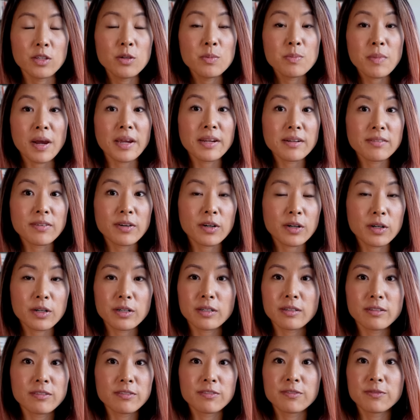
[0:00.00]
You might have heard
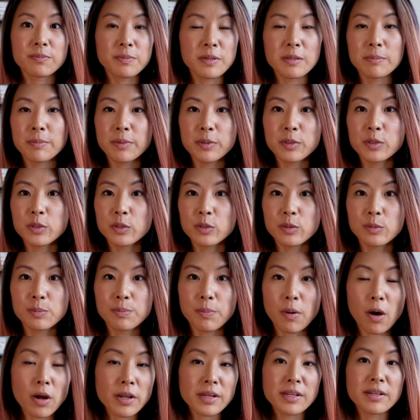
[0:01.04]
of people who
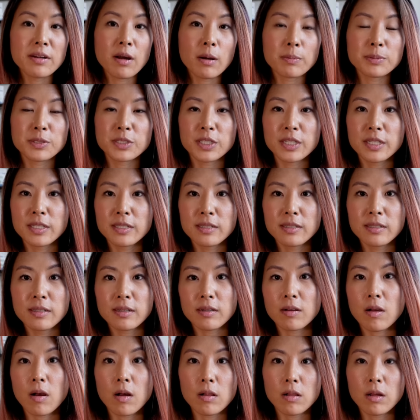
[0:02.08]
bought an option, a
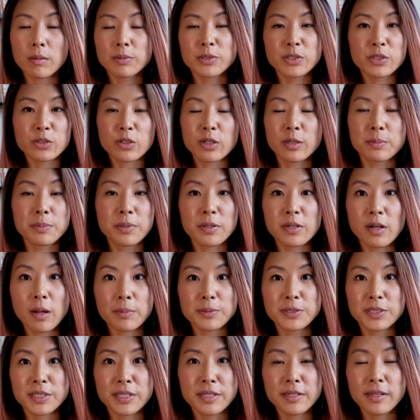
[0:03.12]
call option or a put
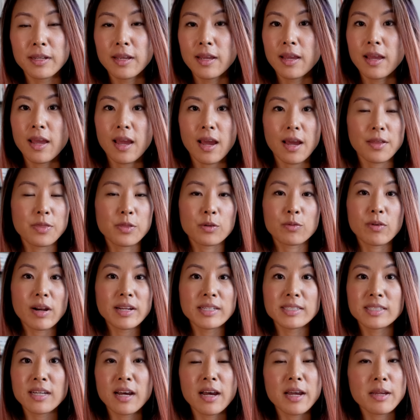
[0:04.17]
option at the
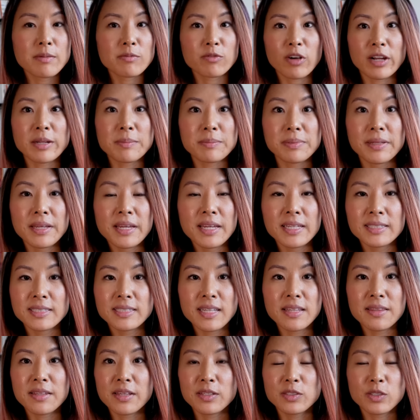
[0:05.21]
right time, right place,
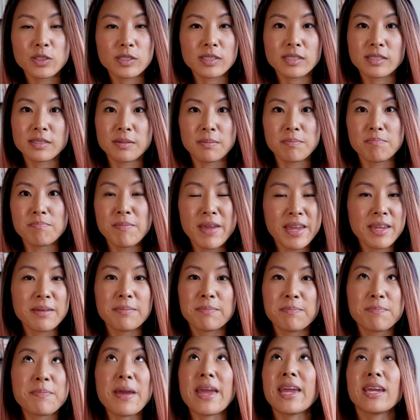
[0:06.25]
and they just
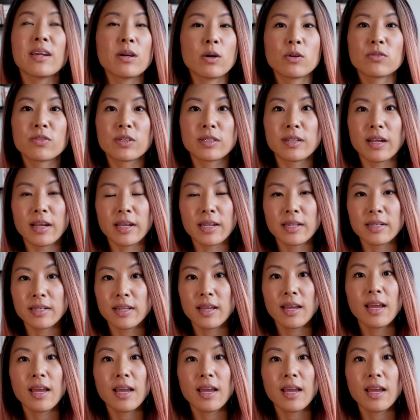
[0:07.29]
made bank overnight.